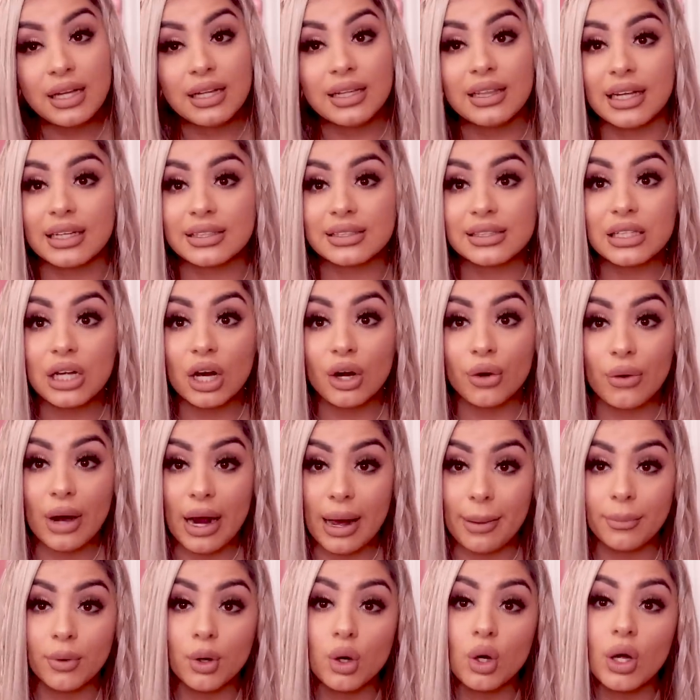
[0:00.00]
Let's not
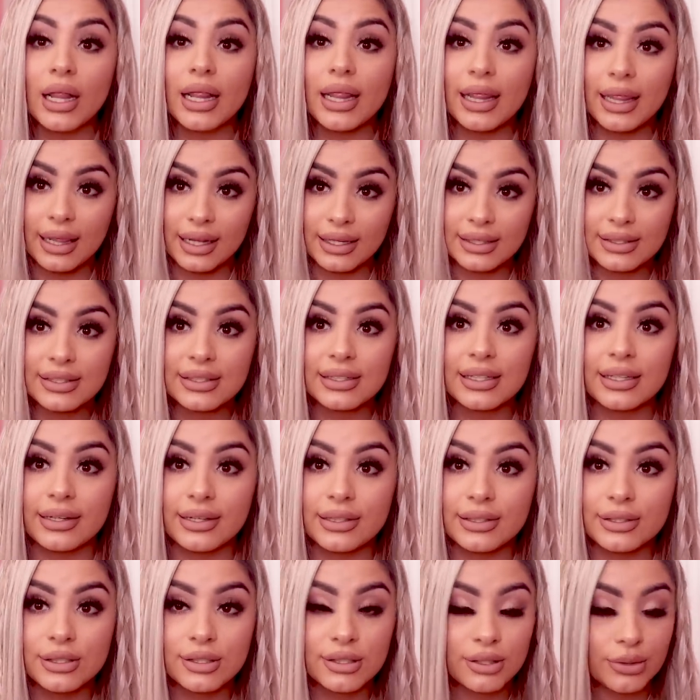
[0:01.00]
ramble, let's get
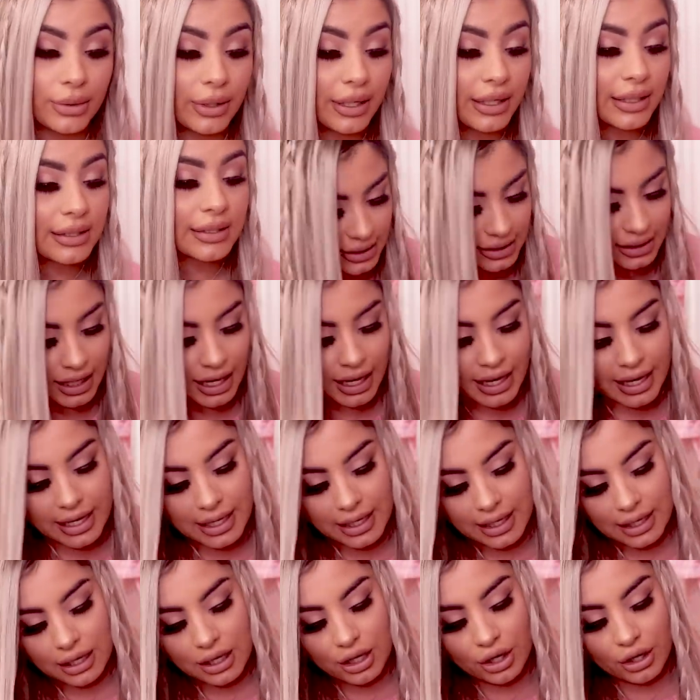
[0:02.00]
into it. It's
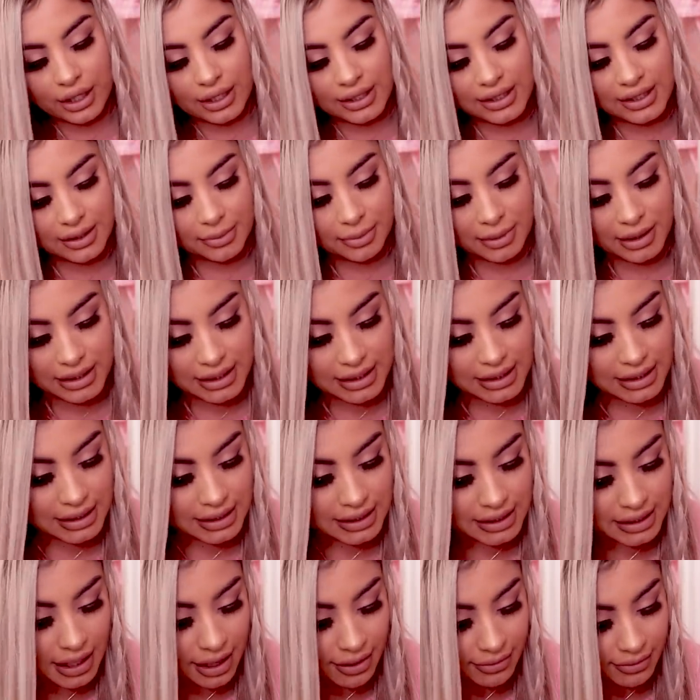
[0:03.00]
like Christmas,
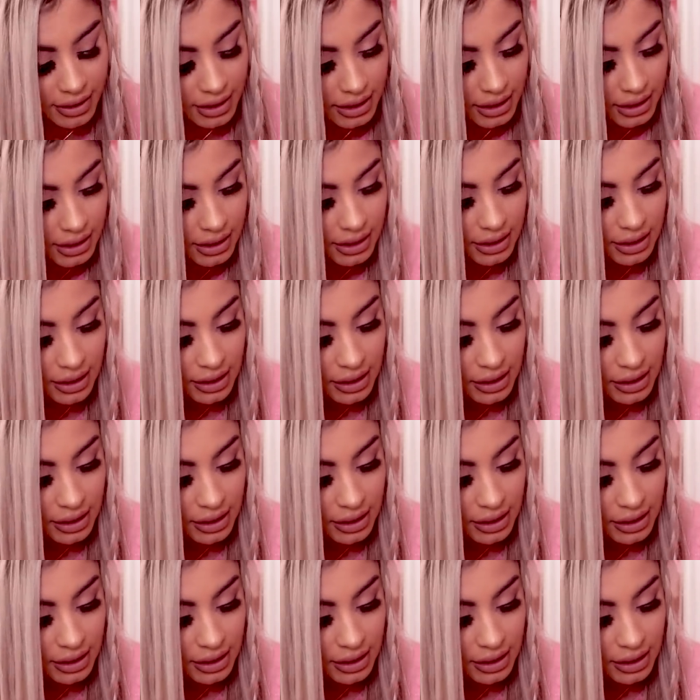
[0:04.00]
it's heaven.